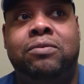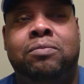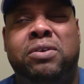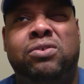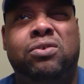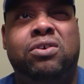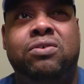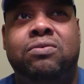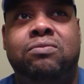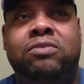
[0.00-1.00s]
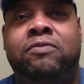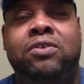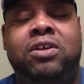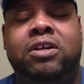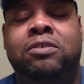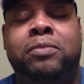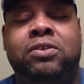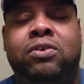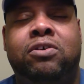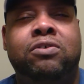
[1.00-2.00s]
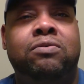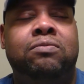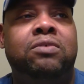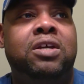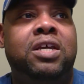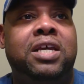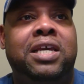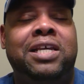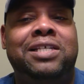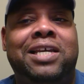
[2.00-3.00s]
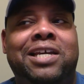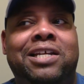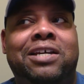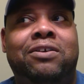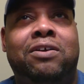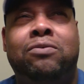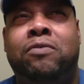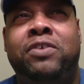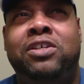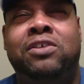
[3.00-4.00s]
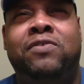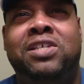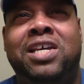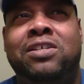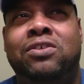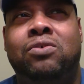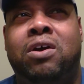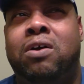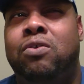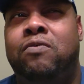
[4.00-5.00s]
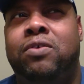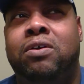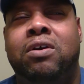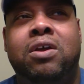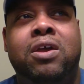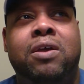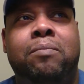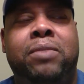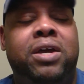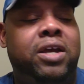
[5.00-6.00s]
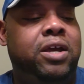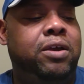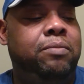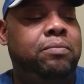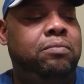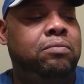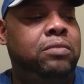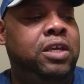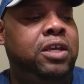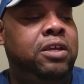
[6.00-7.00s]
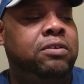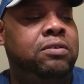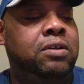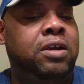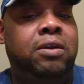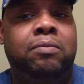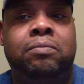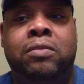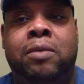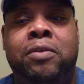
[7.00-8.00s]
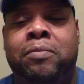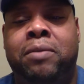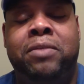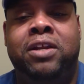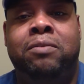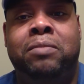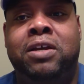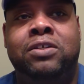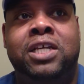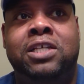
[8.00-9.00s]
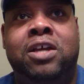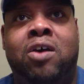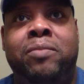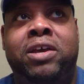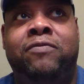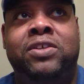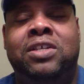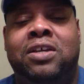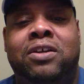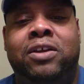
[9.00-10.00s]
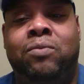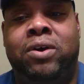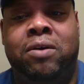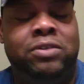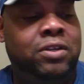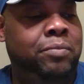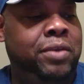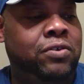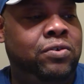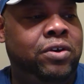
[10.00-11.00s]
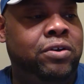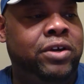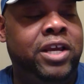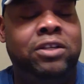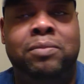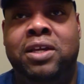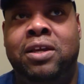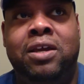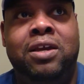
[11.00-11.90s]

Spencer Coon. If you look at Spencer Coon, he's a headhunter. I don't know if he's just for Texas or all over, but he is. I remember I met him because he just called me at a facility where I was an administrator and asked me.